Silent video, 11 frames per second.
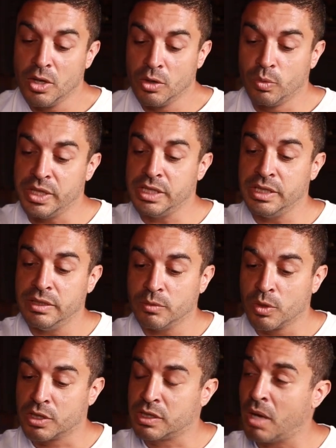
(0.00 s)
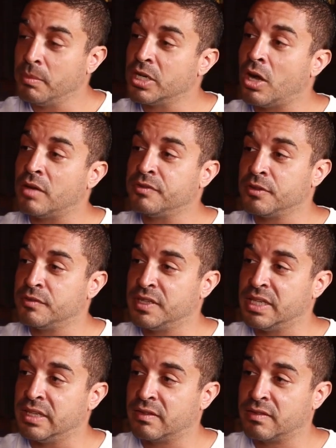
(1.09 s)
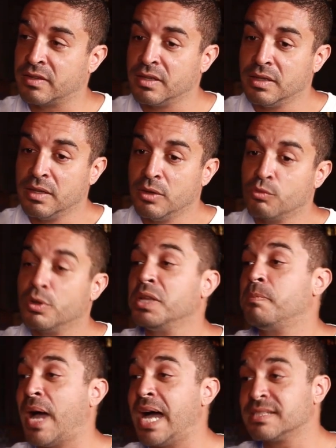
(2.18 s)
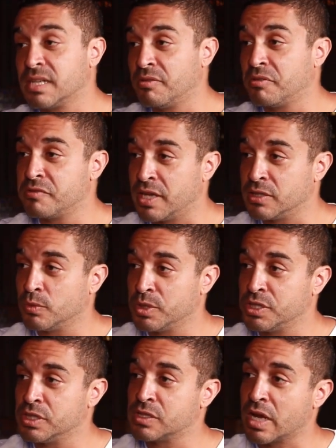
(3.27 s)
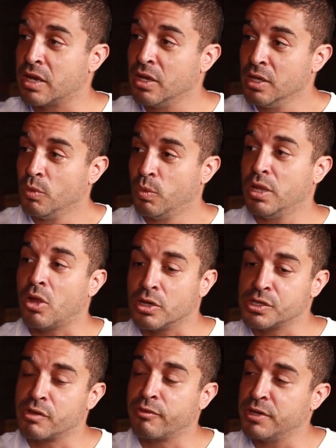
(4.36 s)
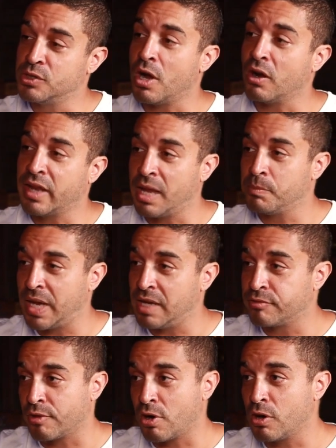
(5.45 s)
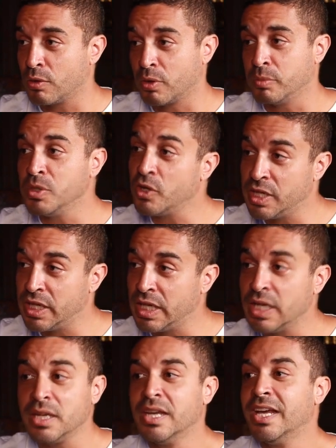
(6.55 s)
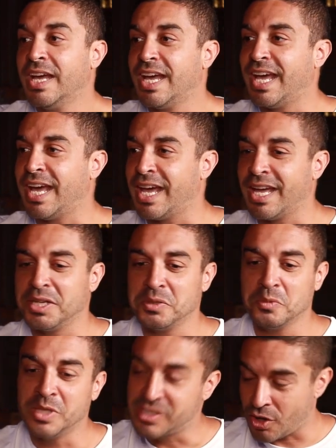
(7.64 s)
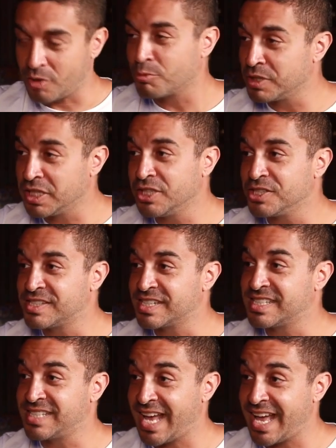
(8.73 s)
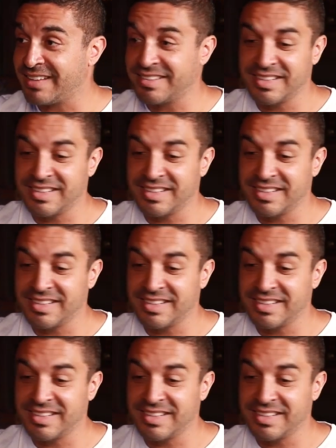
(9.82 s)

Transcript: we're coming off of this really positive event, which is like we launched the free trial campaign for our whole community, and we saw really good success.